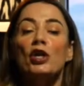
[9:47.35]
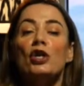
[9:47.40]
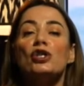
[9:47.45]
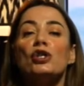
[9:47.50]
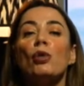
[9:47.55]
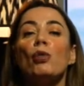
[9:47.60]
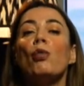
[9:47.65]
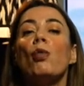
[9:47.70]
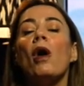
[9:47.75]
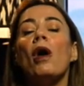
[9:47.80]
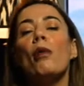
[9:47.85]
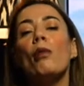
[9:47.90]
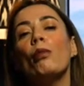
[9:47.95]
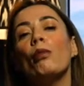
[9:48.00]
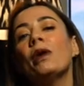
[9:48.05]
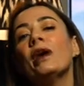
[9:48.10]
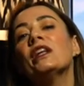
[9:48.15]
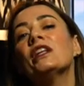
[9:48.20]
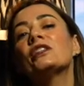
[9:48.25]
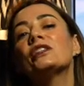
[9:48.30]
So what
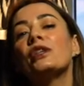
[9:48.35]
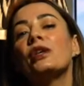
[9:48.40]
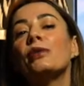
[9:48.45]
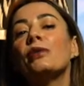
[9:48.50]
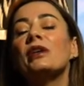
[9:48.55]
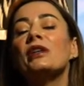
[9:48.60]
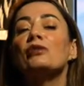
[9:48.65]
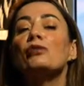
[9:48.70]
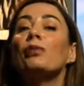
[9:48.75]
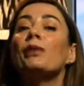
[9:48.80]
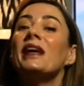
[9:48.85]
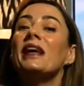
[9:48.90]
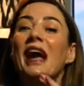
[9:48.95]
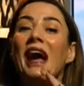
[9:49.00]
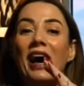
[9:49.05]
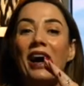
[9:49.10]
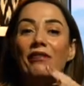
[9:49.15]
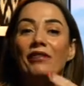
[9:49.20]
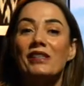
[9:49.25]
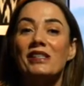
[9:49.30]
we do is we have